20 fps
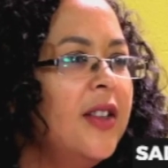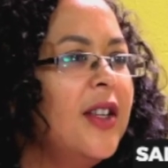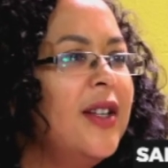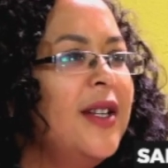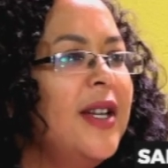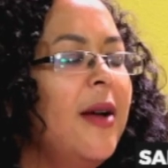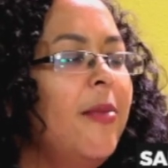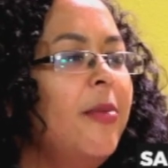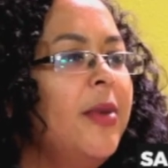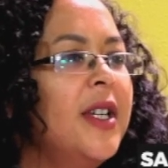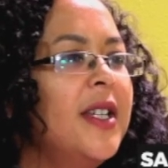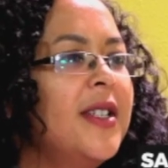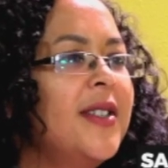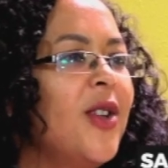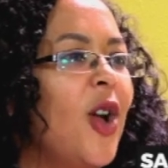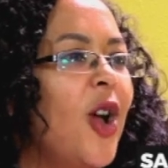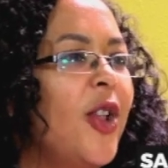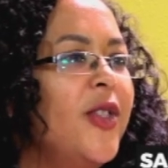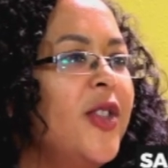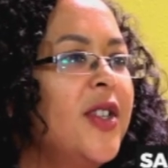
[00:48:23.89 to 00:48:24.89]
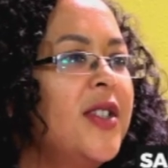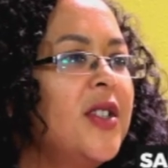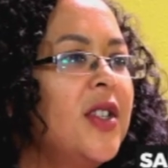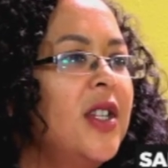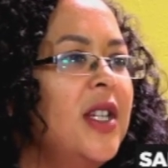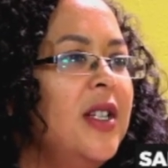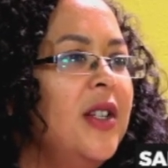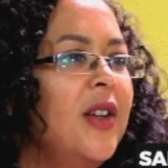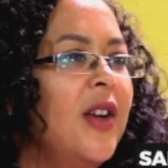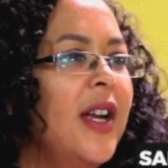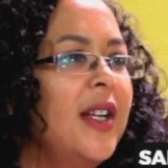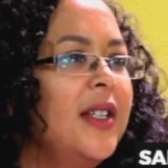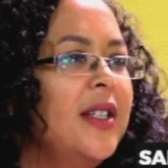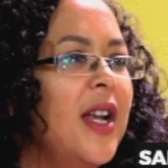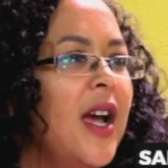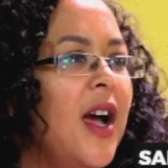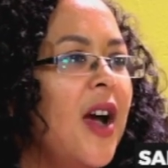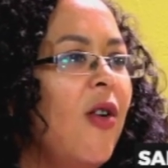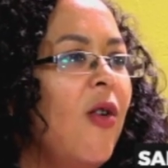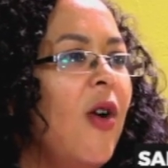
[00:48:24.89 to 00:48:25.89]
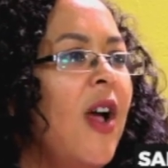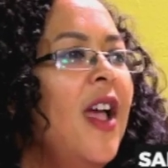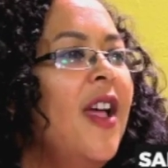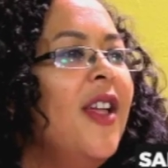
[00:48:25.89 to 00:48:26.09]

The number is on the screen right now.